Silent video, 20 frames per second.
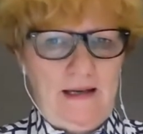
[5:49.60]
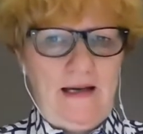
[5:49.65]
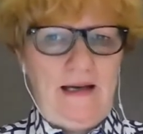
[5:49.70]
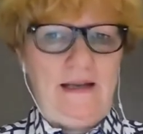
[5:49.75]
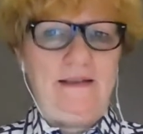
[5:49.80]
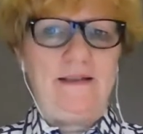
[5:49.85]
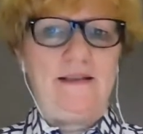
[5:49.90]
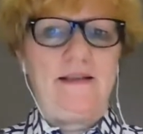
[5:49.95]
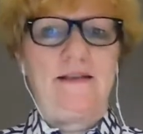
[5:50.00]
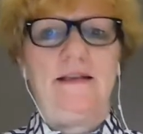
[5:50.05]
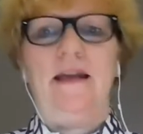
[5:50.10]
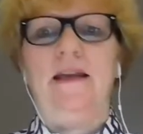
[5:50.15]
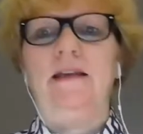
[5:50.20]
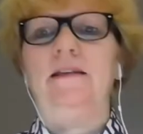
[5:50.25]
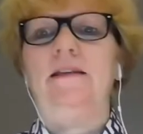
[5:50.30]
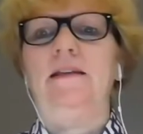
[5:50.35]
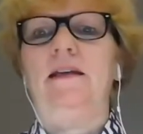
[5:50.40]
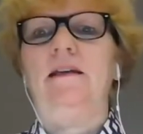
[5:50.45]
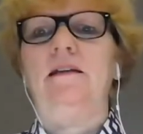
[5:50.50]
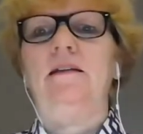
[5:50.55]

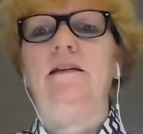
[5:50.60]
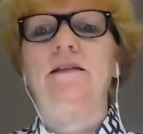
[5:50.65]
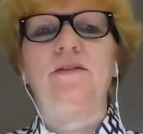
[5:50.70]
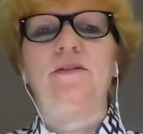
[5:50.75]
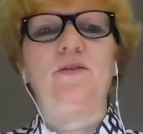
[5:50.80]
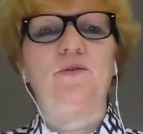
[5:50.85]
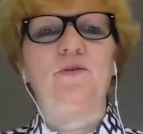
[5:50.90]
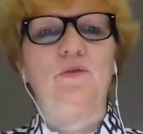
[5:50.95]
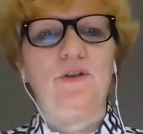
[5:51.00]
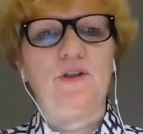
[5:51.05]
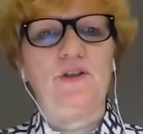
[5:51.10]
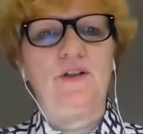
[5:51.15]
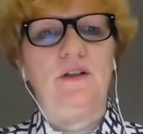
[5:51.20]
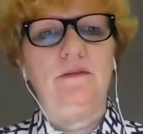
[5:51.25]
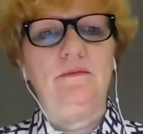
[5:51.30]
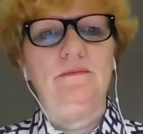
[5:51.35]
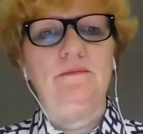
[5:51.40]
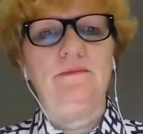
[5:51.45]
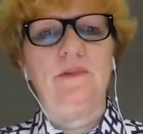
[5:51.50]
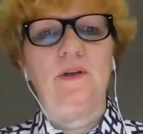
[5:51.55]

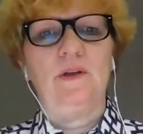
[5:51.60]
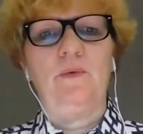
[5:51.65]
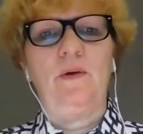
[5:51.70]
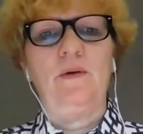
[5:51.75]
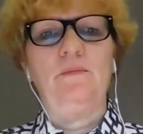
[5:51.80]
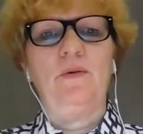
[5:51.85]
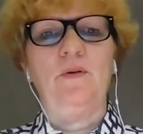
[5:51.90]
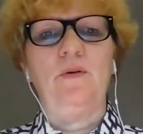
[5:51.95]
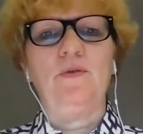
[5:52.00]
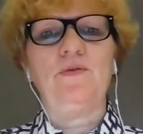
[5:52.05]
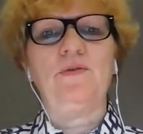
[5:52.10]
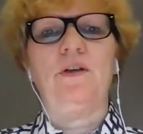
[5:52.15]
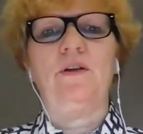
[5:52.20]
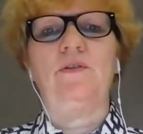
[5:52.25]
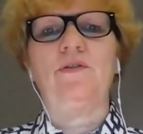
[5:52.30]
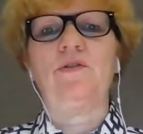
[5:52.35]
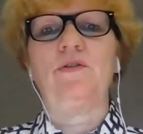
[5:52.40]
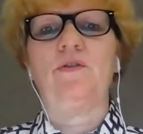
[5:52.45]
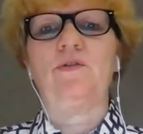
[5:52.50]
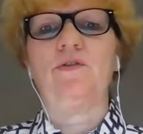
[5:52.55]
#UnderstandingDistortion when posting
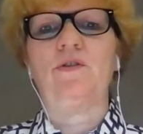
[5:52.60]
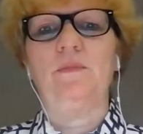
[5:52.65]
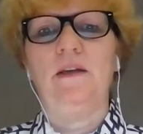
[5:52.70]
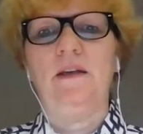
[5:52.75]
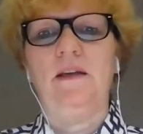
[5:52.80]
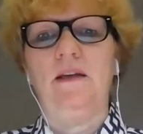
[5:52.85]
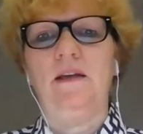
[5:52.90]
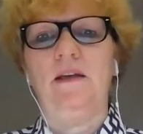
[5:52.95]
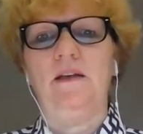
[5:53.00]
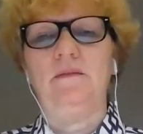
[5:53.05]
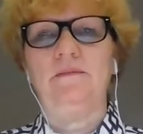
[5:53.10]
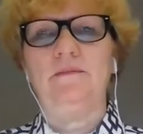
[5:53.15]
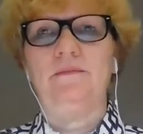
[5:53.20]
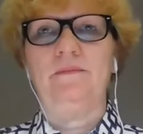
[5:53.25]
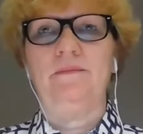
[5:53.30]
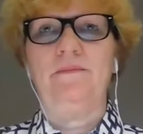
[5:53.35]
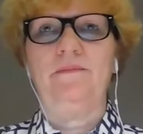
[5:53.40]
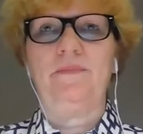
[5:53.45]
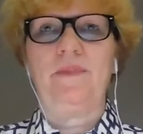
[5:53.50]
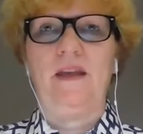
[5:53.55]
on social media.
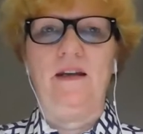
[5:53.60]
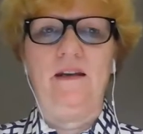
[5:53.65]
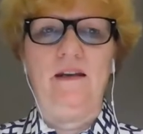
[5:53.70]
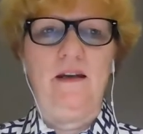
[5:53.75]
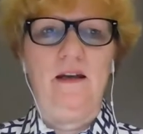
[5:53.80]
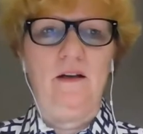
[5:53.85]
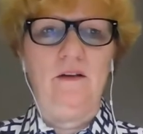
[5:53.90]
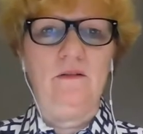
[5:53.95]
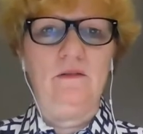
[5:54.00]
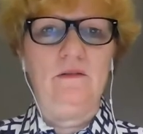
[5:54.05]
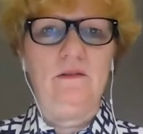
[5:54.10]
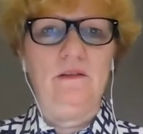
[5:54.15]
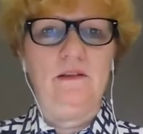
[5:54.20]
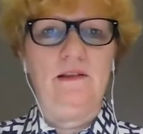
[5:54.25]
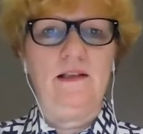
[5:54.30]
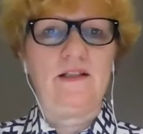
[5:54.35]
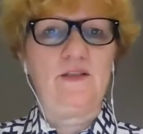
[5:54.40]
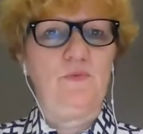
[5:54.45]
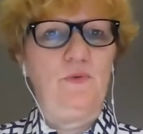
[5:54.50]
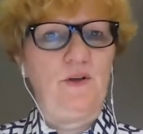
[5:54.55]
And now
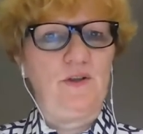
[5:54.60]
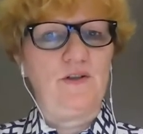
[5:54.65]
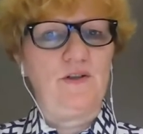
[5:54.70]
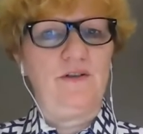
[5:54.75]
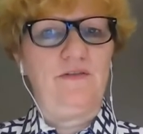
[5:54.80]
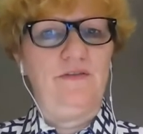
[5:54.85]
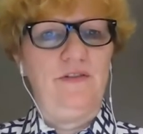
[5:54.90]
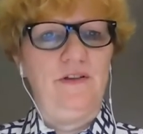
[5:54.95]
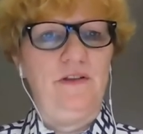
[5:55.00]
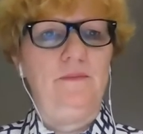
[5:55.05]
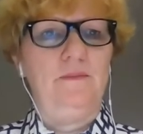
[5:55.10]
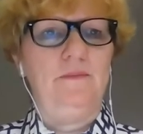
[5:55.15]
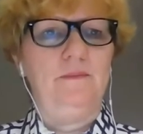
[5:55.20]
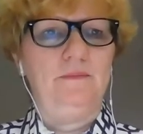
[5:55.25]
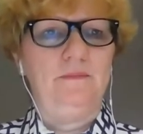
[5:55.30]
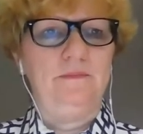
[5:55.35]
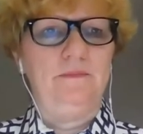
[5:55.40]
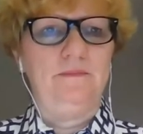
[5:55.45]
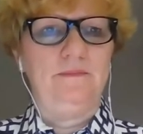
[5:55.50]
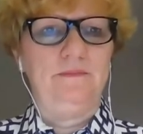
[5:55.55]
let's watch the film.